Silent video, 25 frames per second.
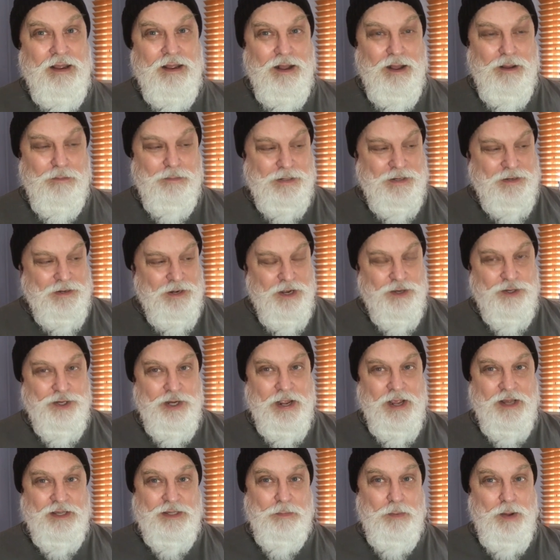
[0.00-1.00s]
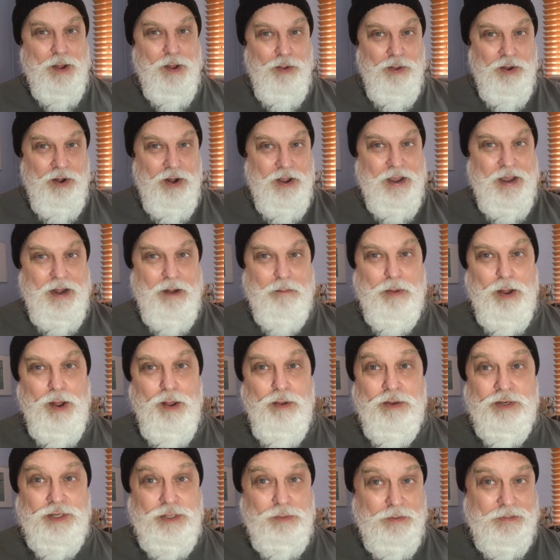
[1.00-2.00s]
I mean, you know, she gets a bowl and I get a bowl
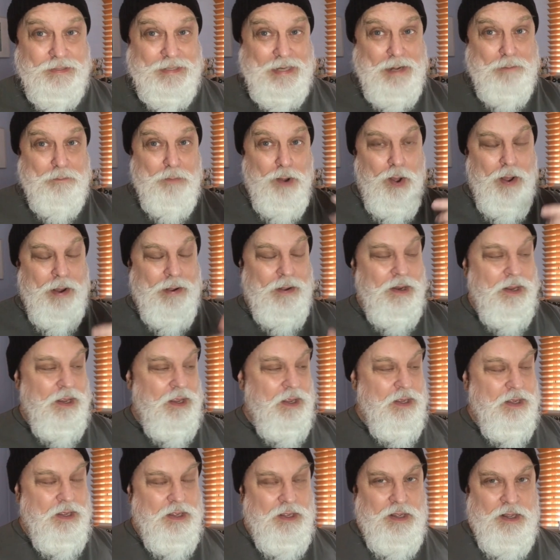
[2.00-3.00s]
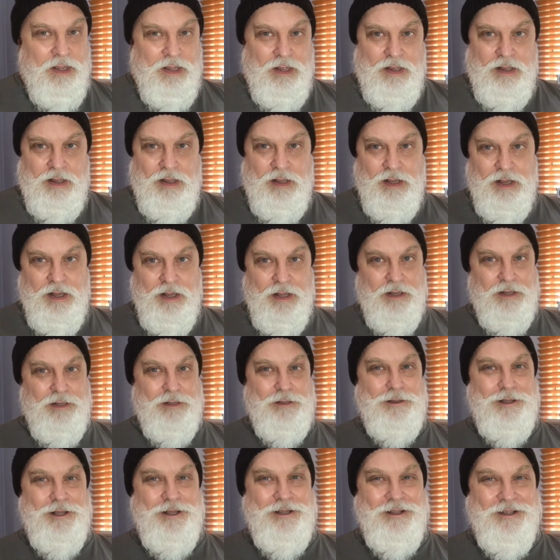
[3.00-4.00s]
and she wants to eat mine.
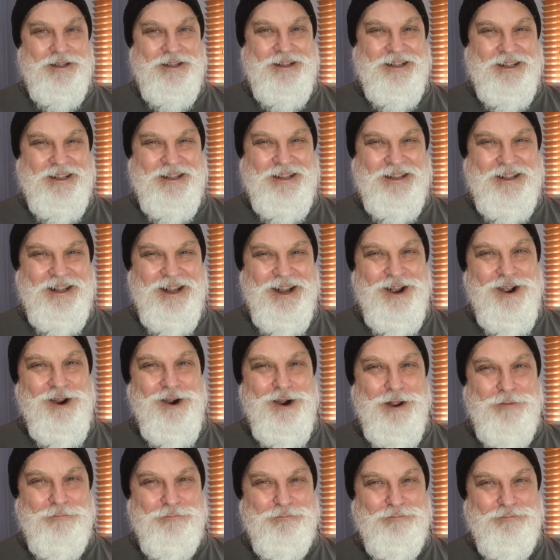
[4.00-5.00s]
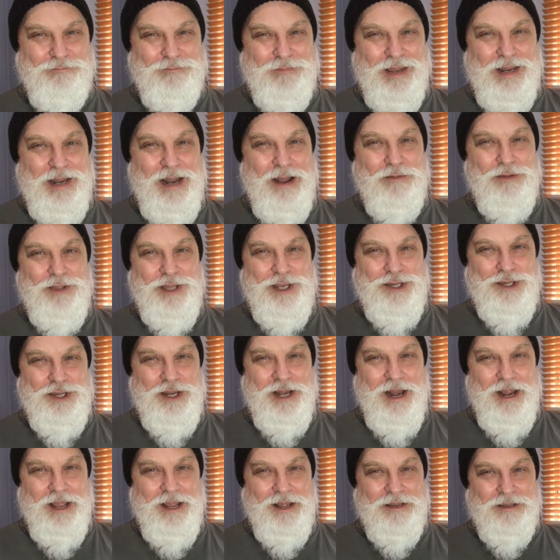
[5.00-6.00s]
All right, enough of these
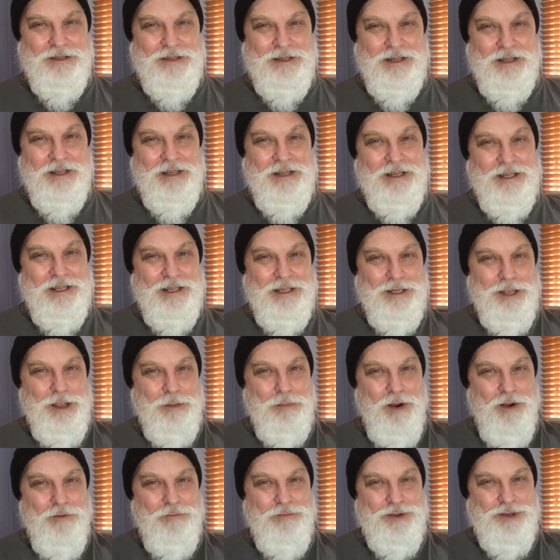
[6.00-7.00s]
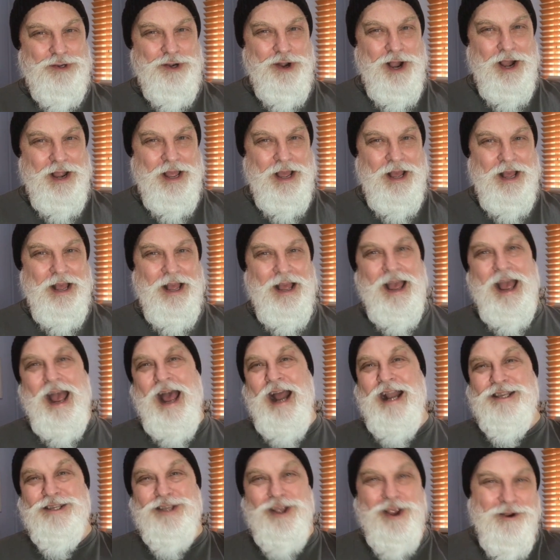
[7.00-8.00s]
shenanigans. Goodbye from Australia,
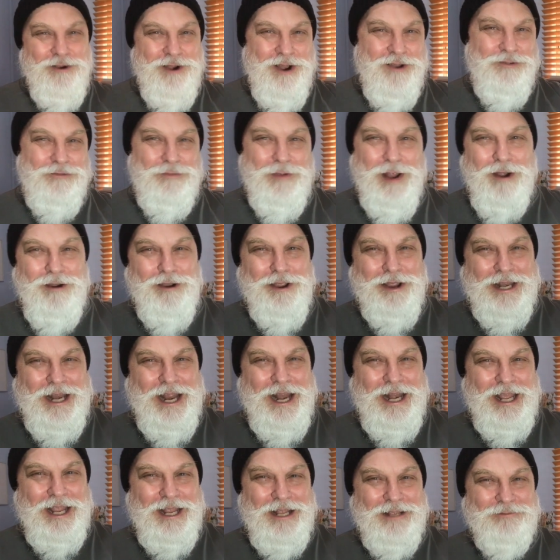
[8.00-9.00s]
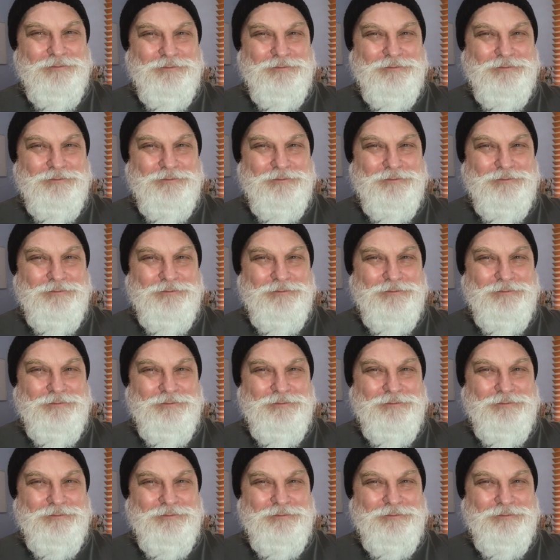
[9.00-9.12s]
and it's hooroo from Houdini.